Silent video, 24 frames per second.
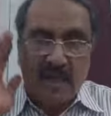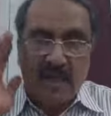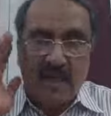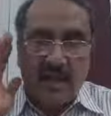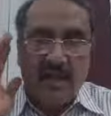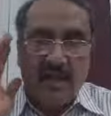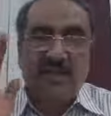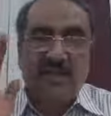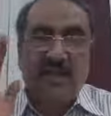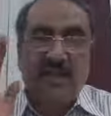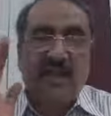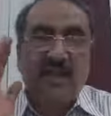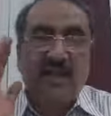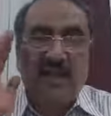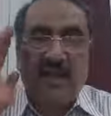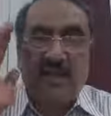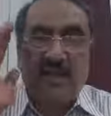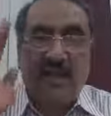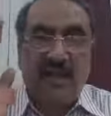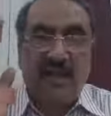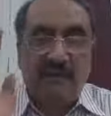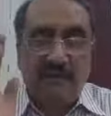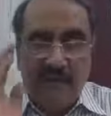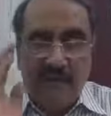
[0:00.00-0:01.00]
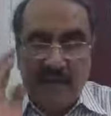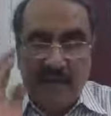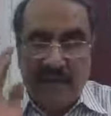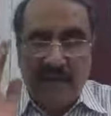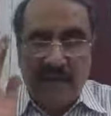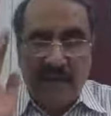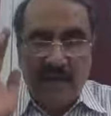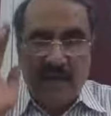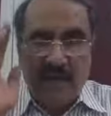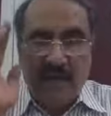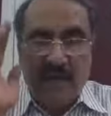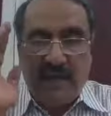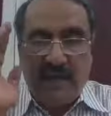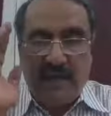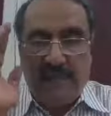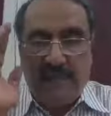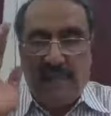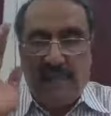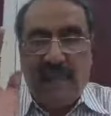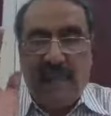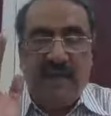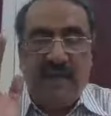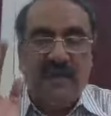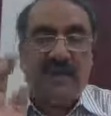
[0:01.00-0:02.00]
understanding every
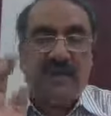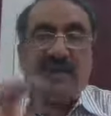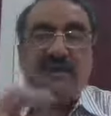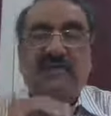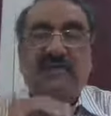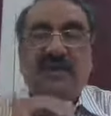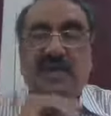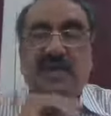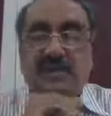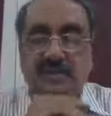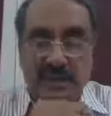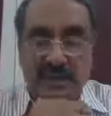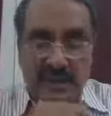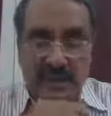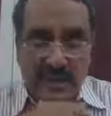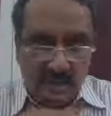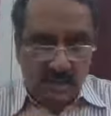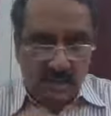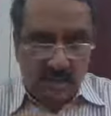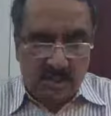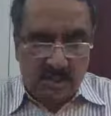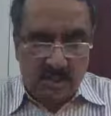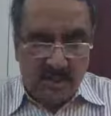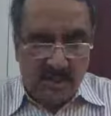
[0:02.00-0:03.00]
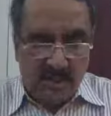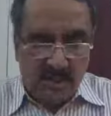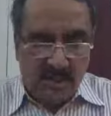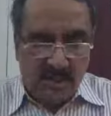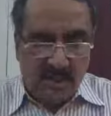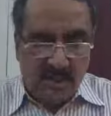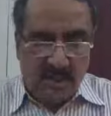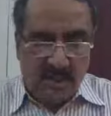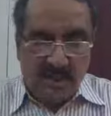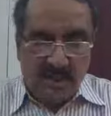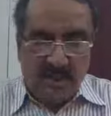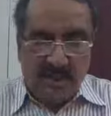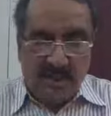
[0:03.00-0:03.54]
matter of that branch.